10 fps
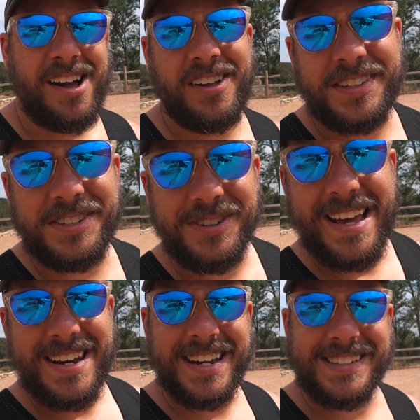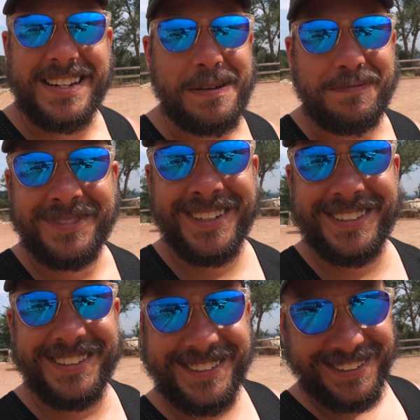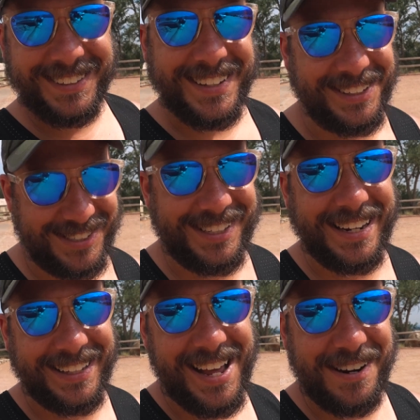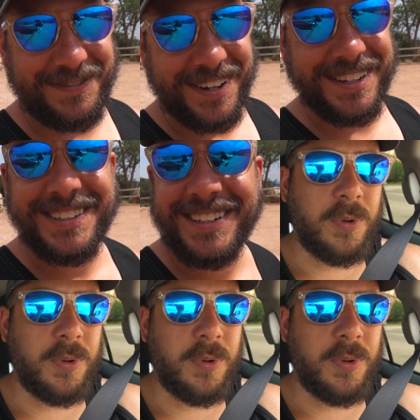I'll have to do that next time. That looks like a lot of fun.